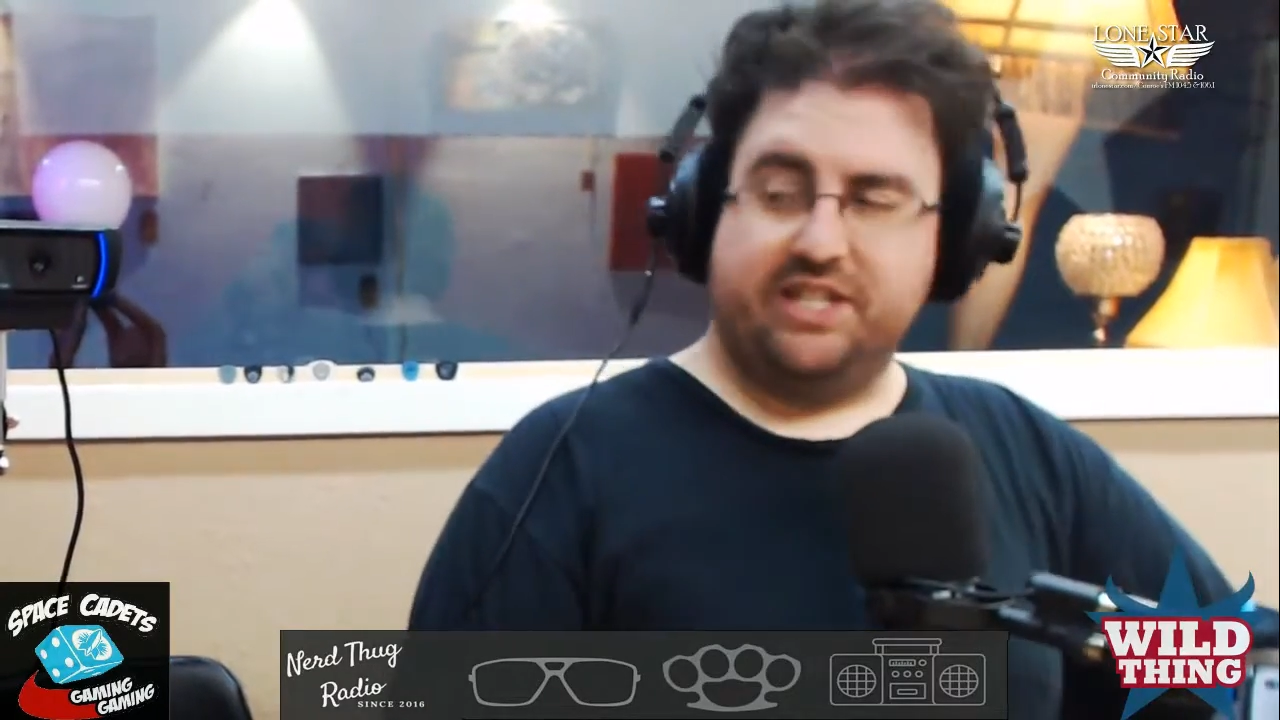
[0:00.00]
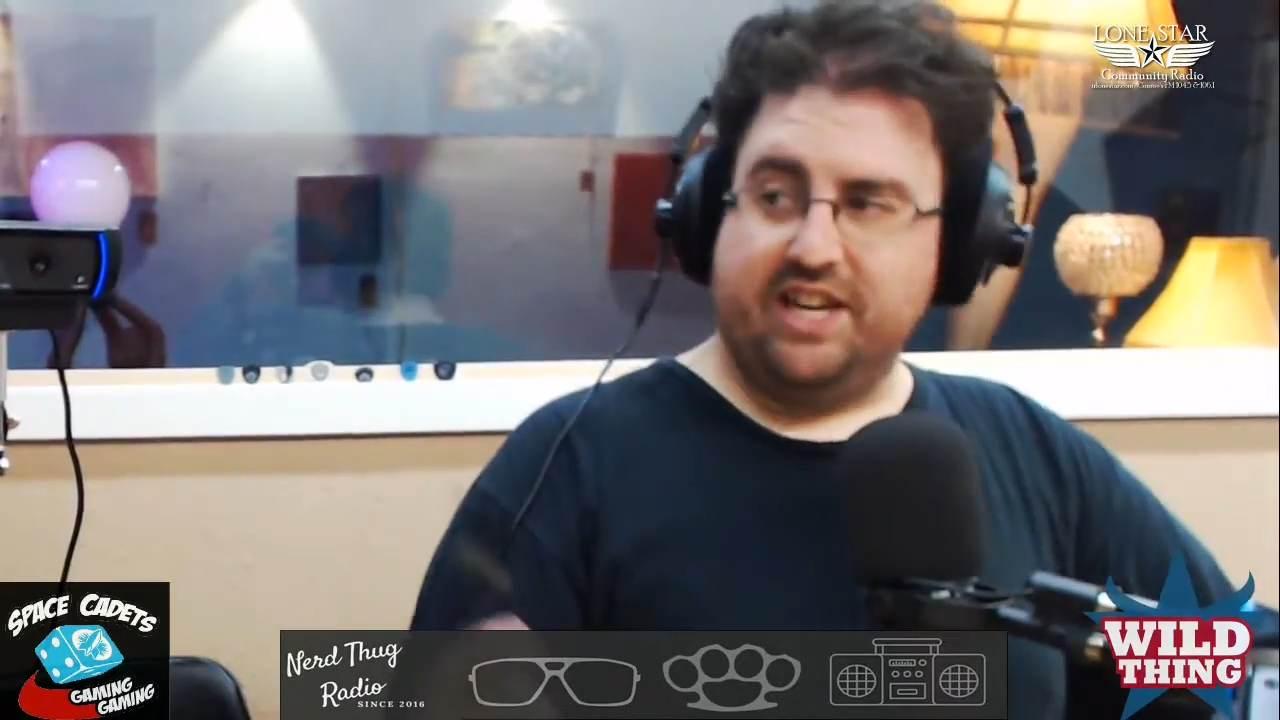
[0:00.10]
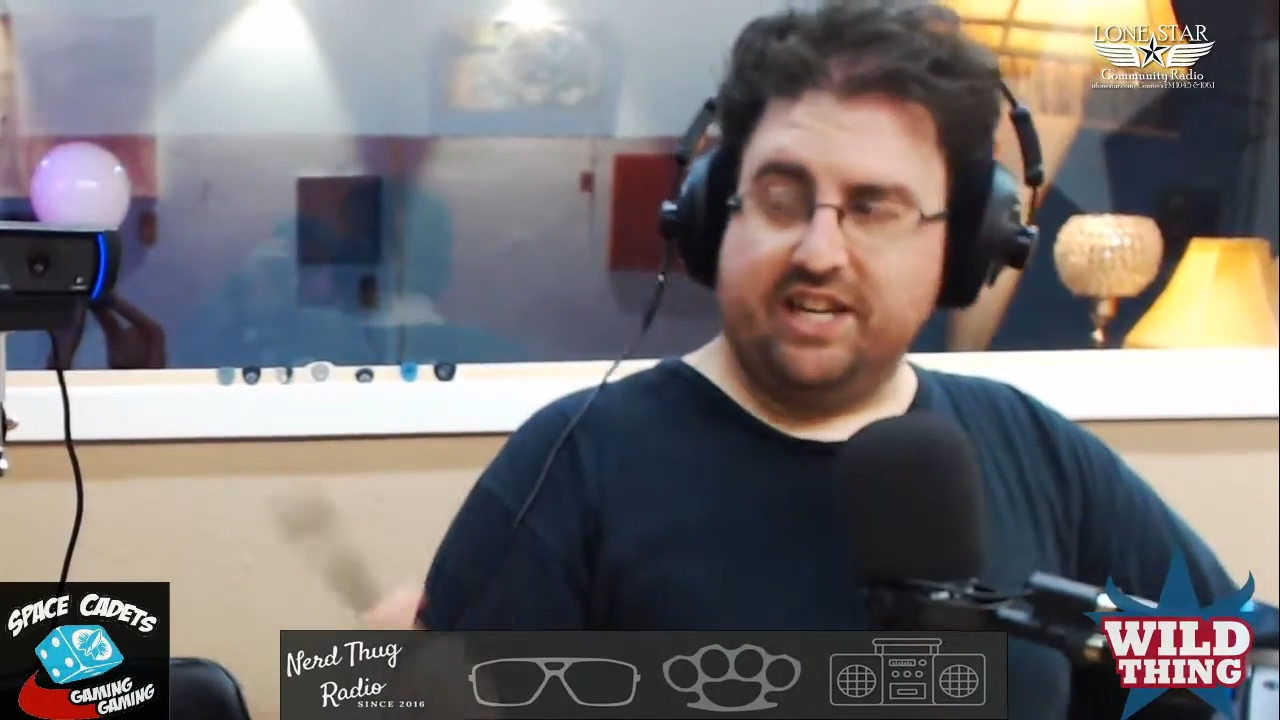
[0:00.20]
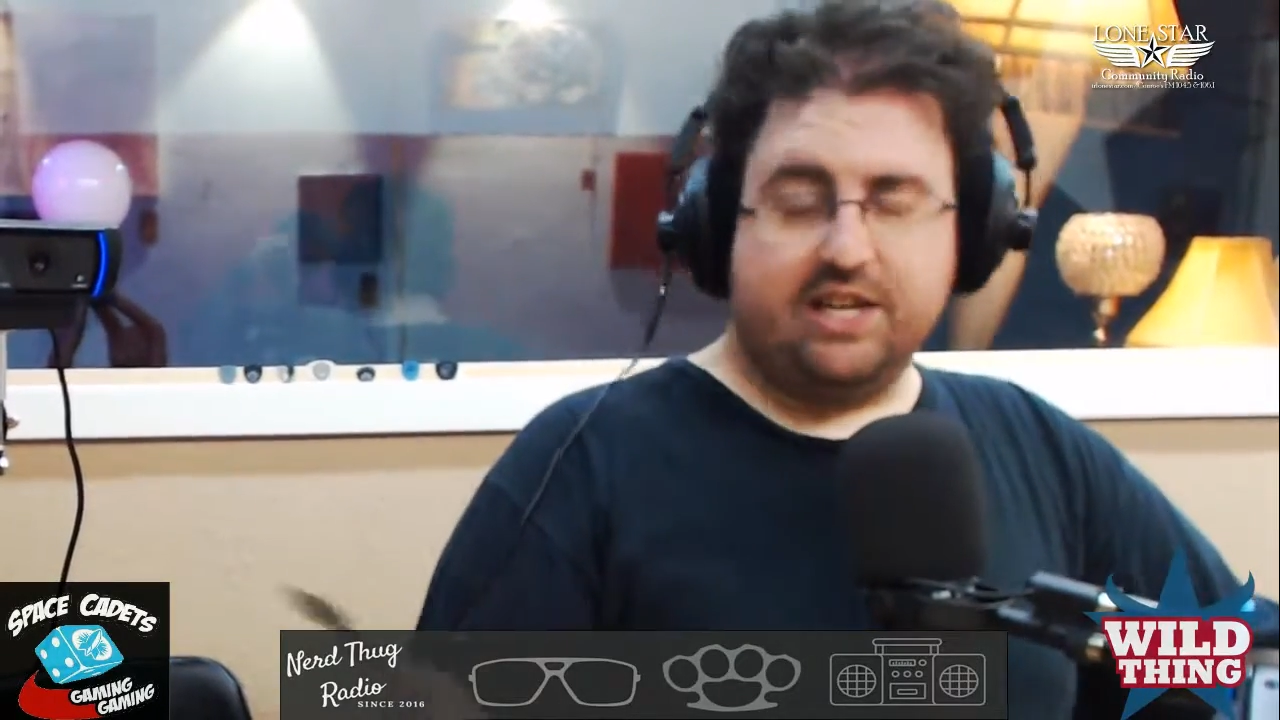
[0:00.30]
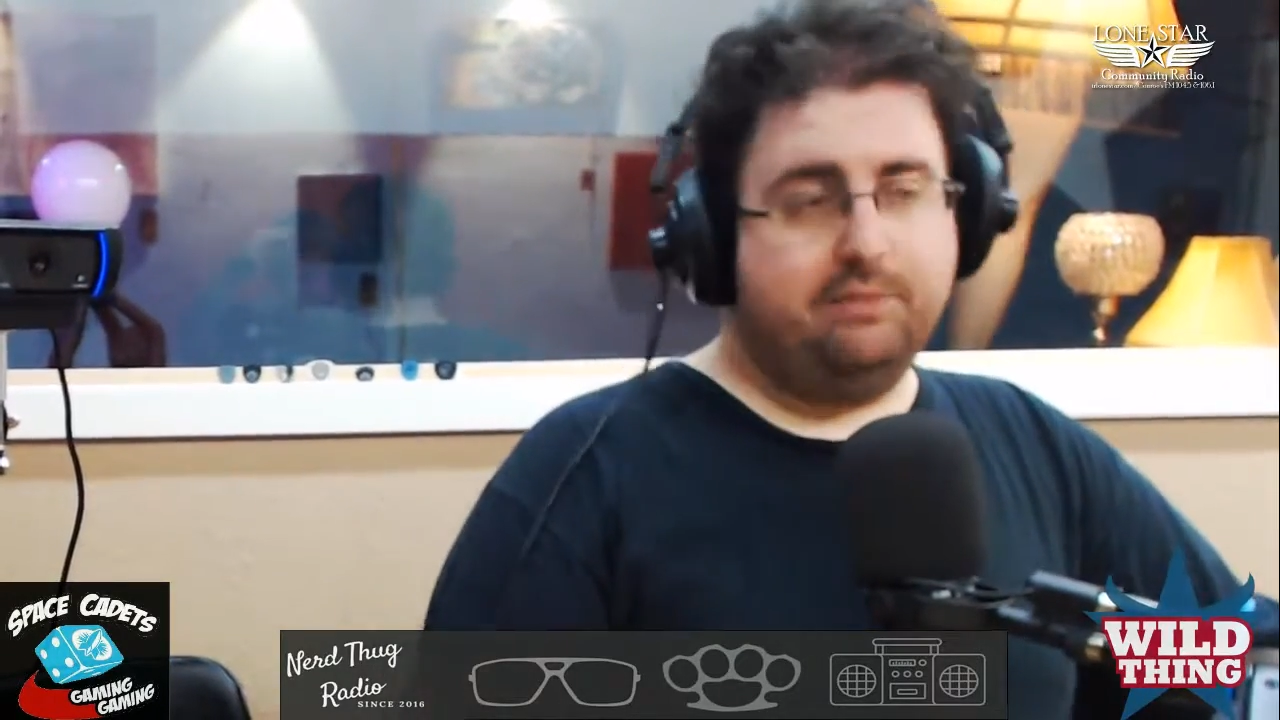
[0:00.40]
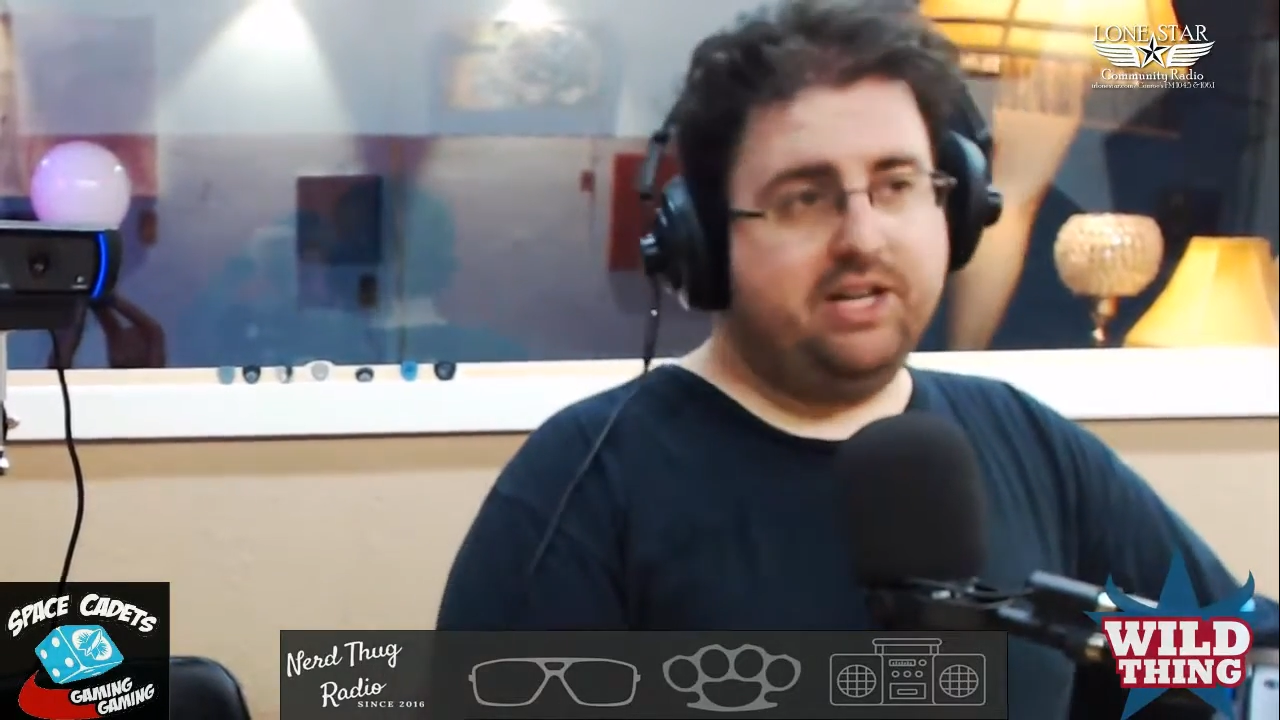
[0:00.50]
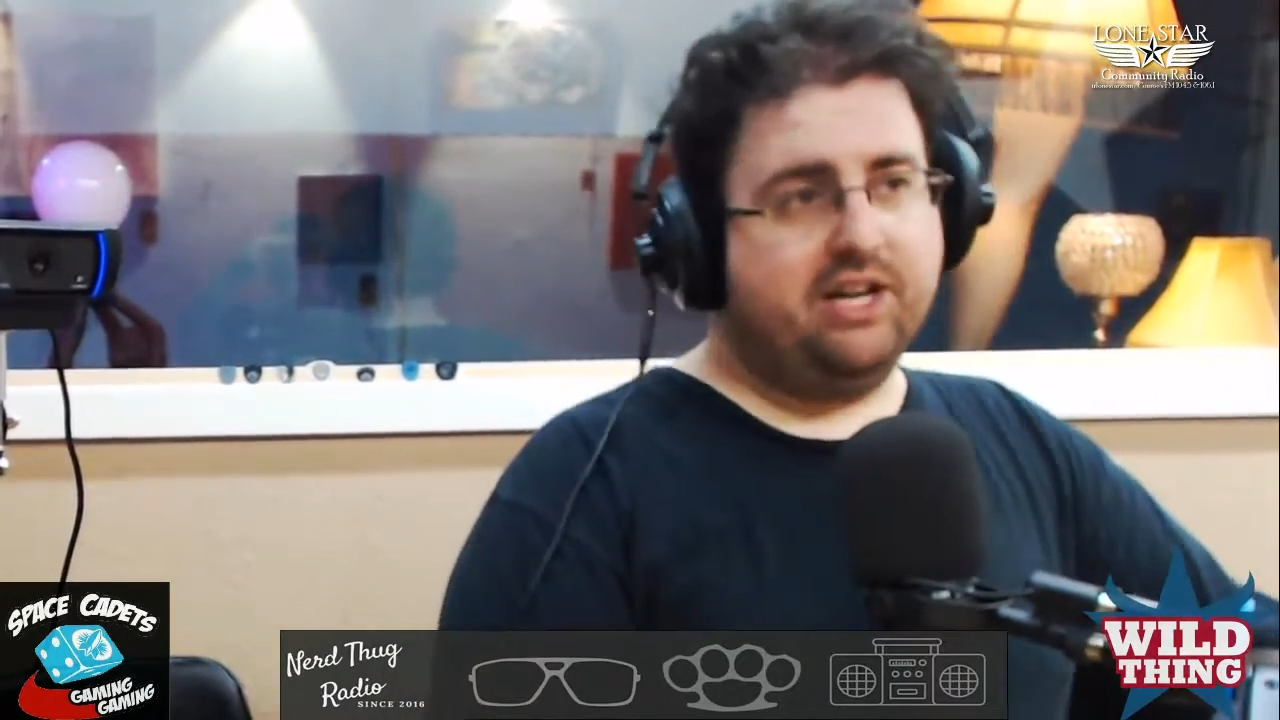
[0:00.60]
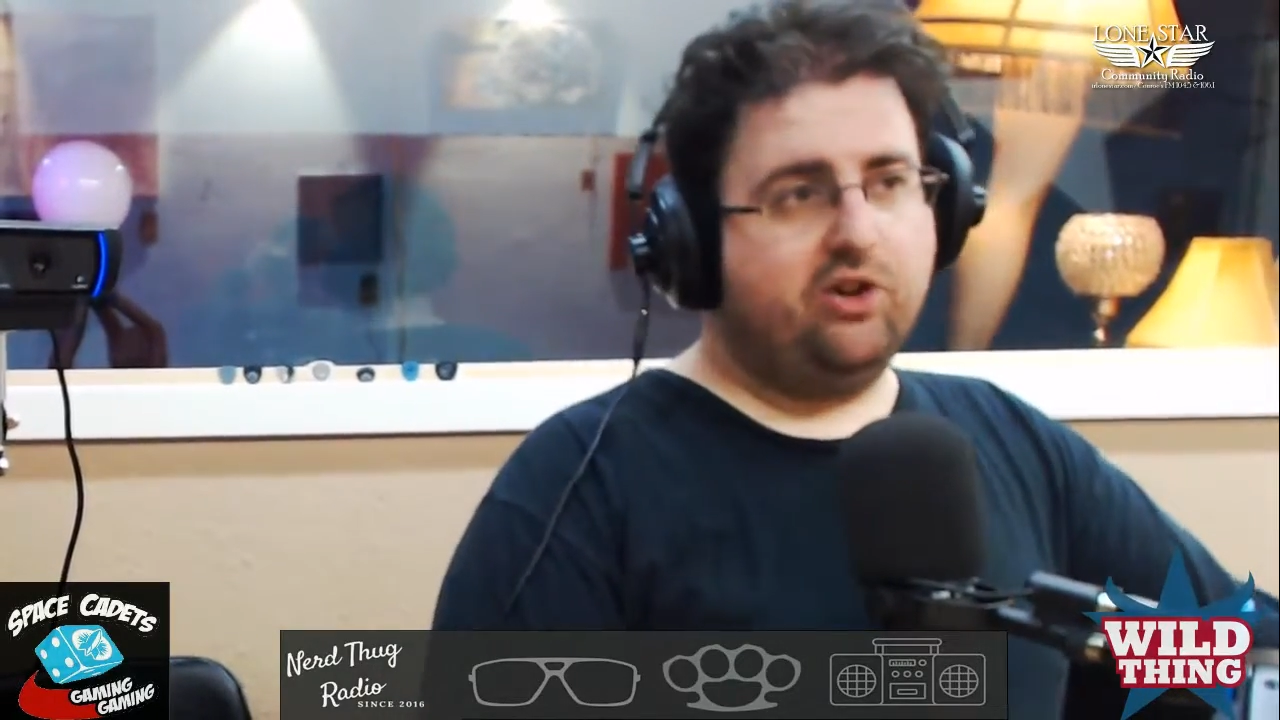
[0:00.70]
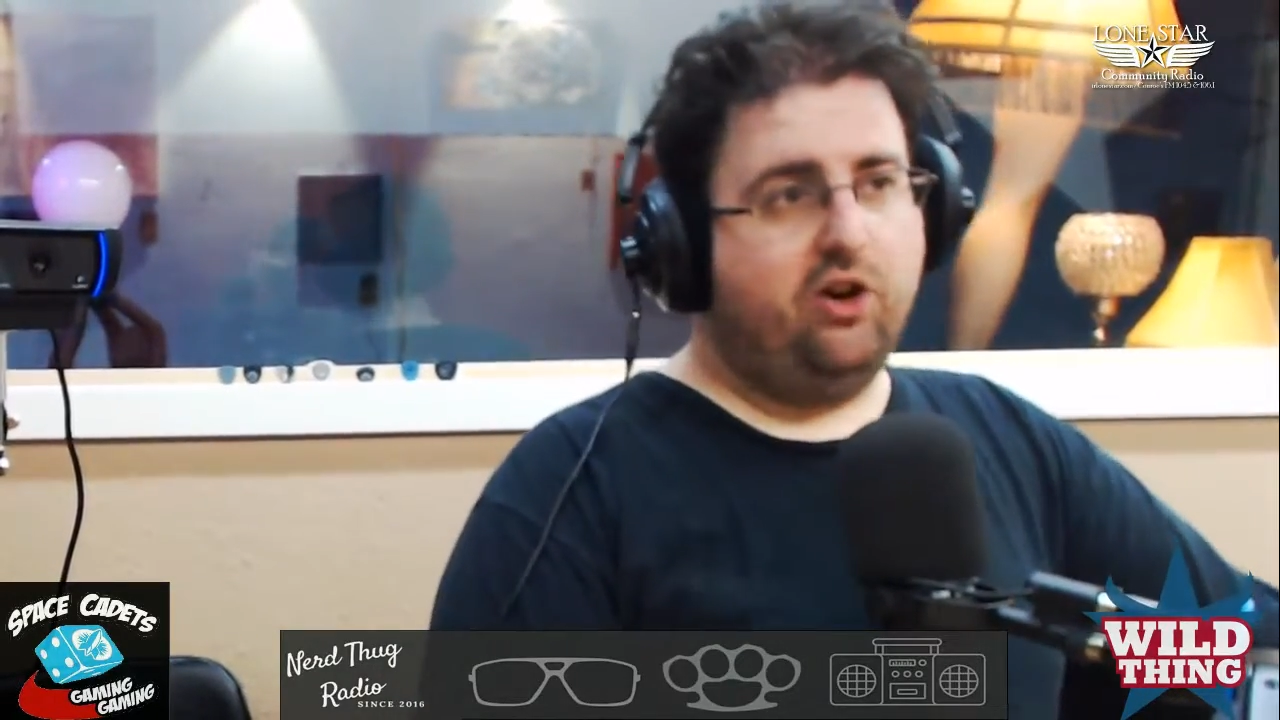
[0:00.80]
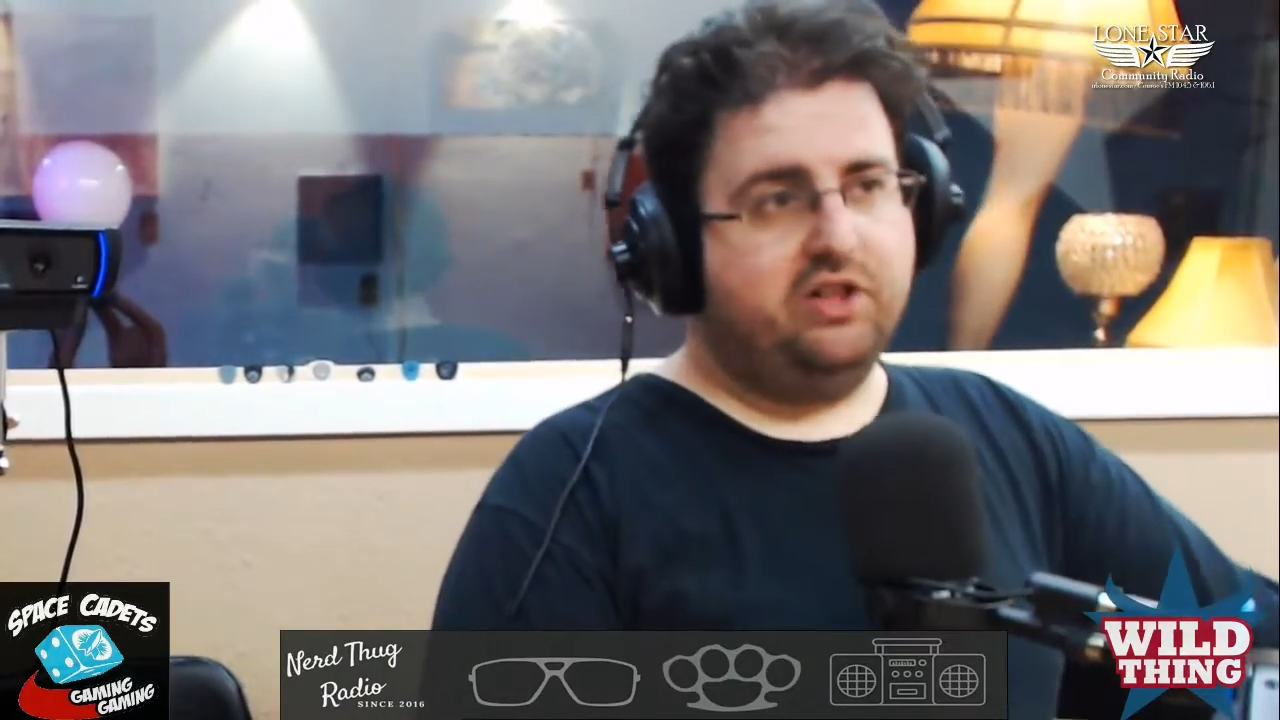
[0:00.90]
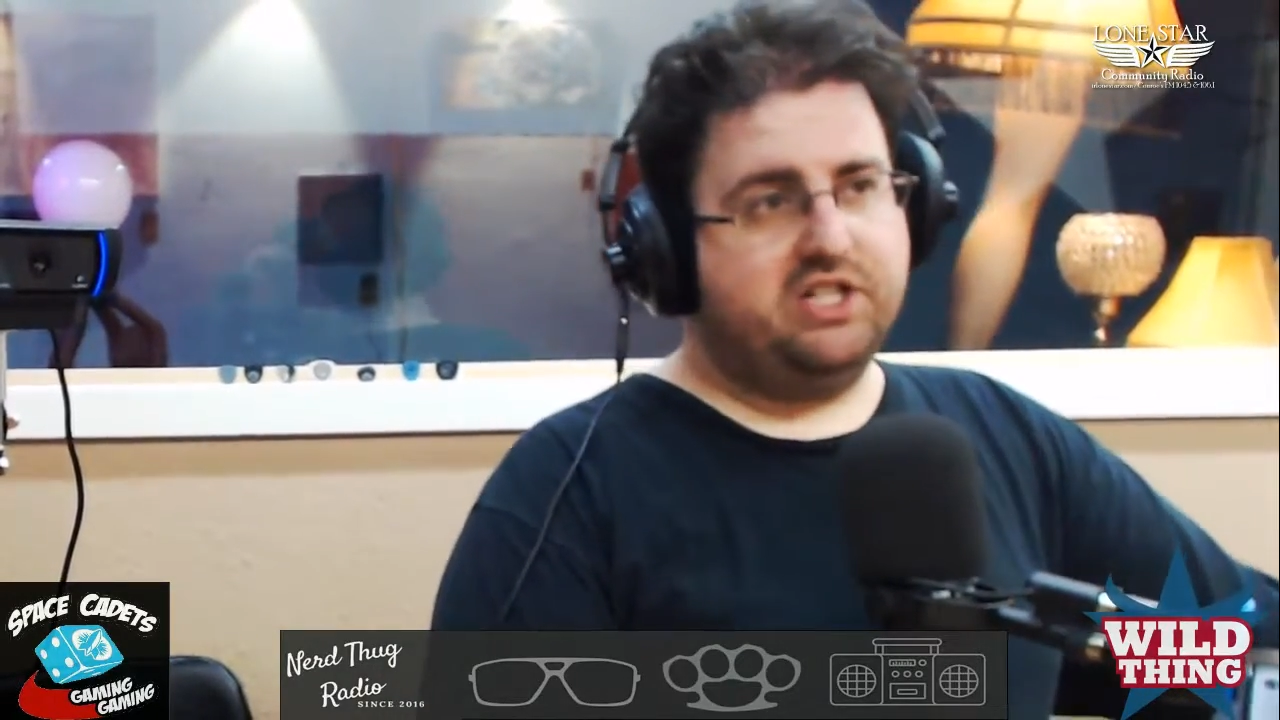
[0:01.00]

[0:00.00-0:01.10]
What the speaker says: second time he got caught.